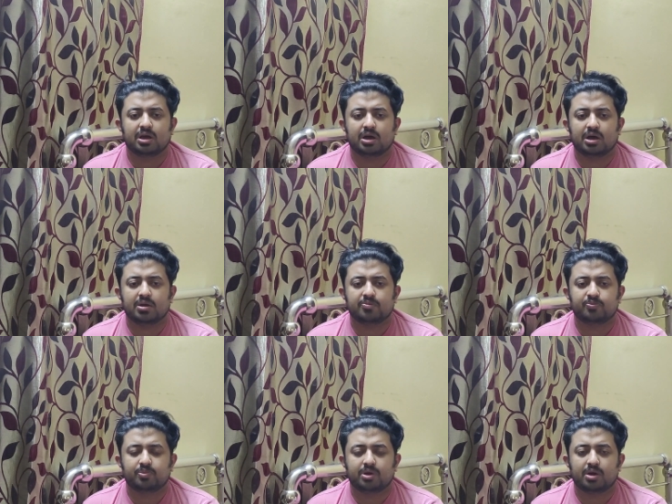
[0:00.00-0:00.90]

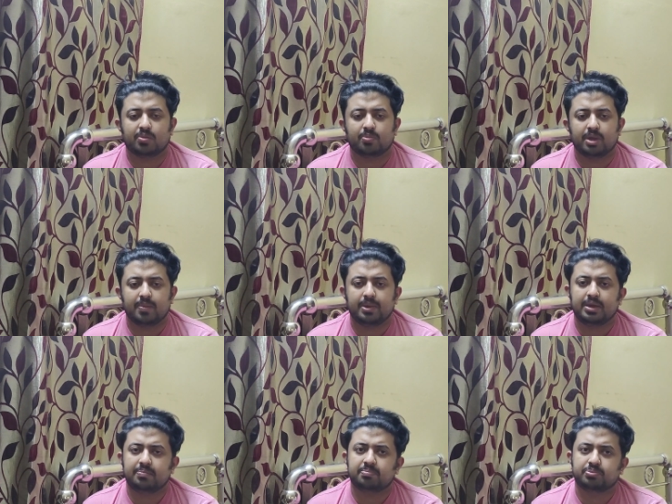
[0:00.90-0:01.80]

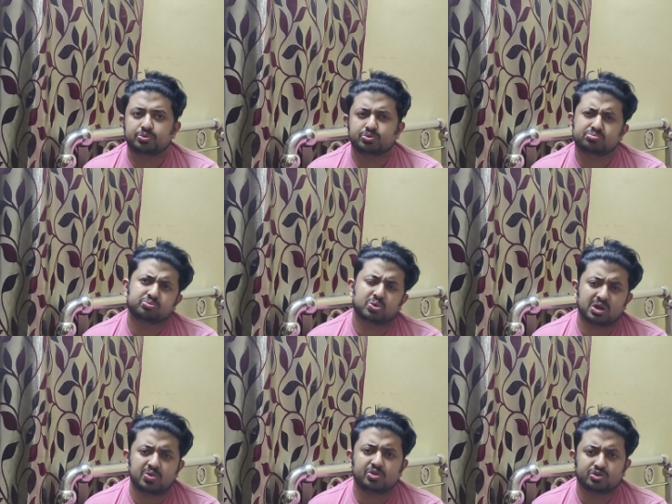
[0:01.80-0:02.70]
Maybe
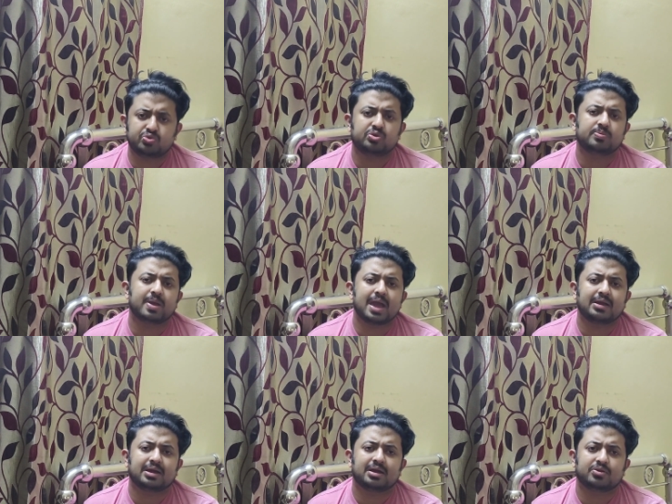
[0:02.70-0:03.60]
1 week or 2 weeks
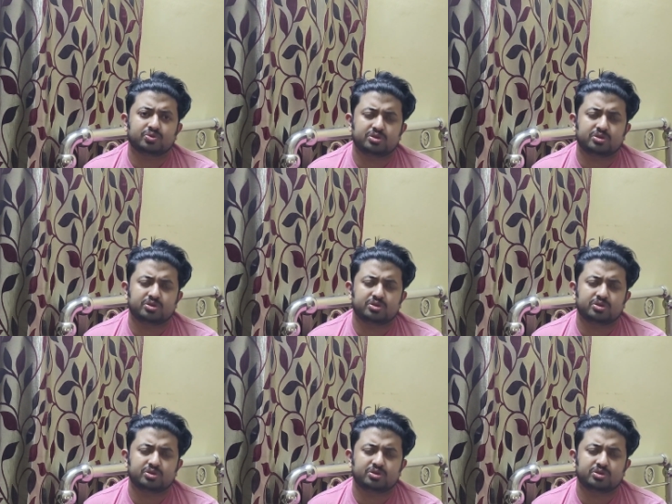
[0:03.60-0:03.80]
back,